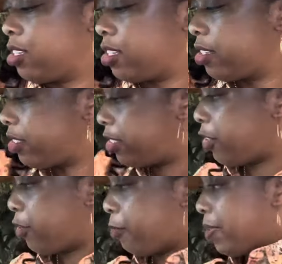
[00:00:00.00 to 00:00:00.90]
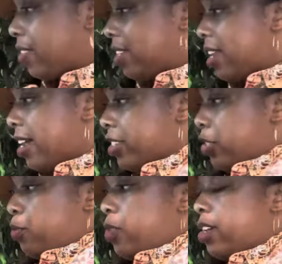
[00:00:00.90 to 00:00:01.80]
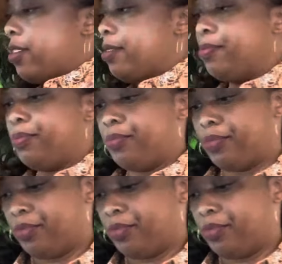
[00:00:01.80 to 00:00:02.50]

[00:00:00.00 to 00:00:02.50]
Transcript: Let's open the next one.